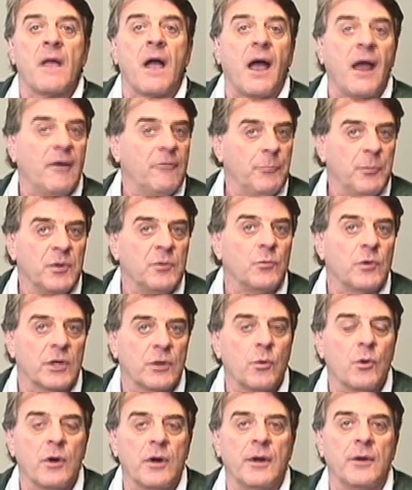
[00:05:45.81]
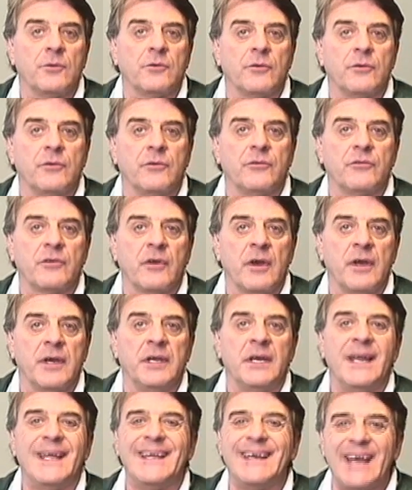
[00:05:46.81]
I've been required to
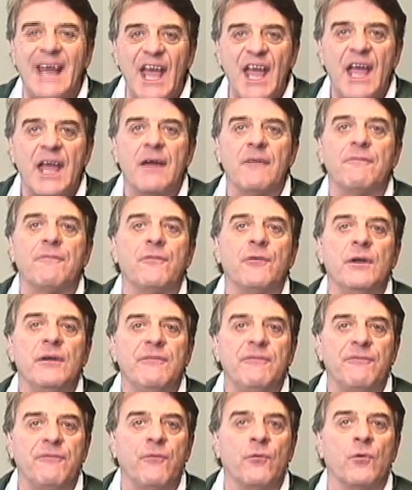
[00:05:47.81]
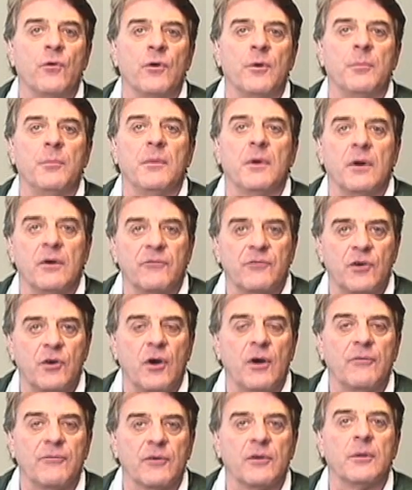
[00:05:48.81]
design in every form of
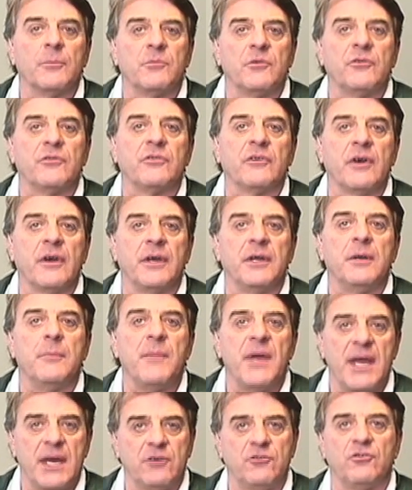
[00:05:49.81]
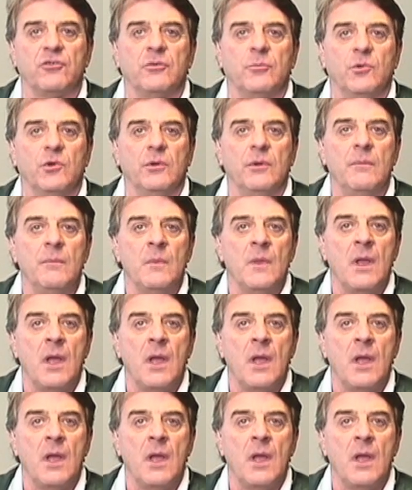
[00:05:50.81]
golf club design imaginable.